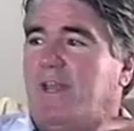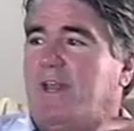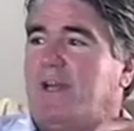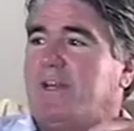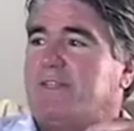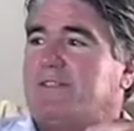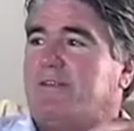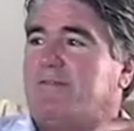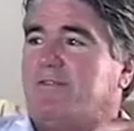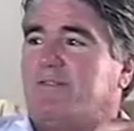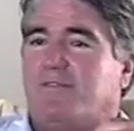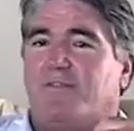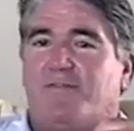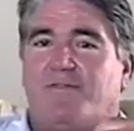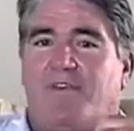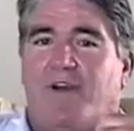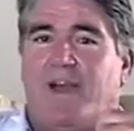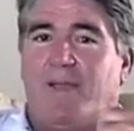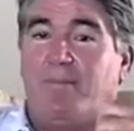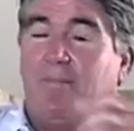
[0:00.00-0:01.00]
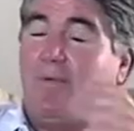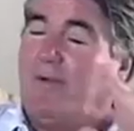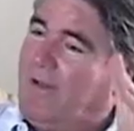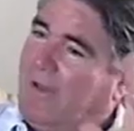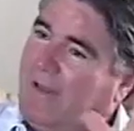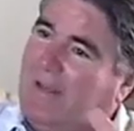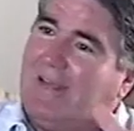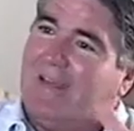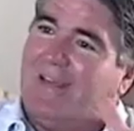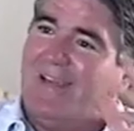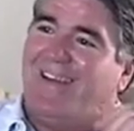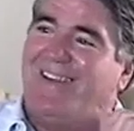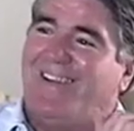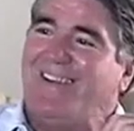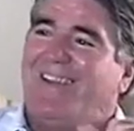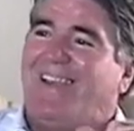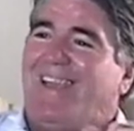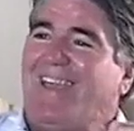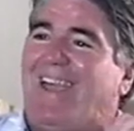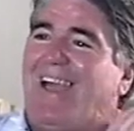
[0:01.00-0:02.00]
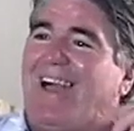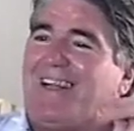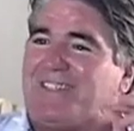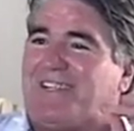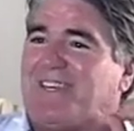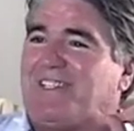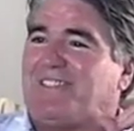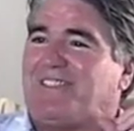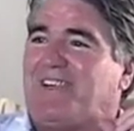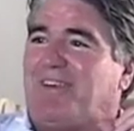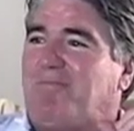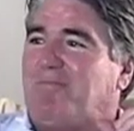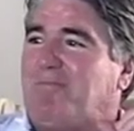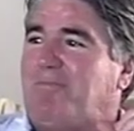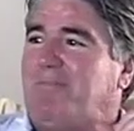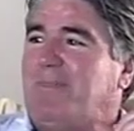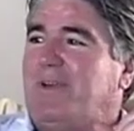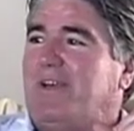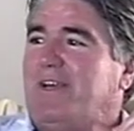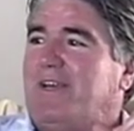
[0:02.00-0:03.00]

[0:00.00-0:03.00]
He likes to have a good fight, but he has had seven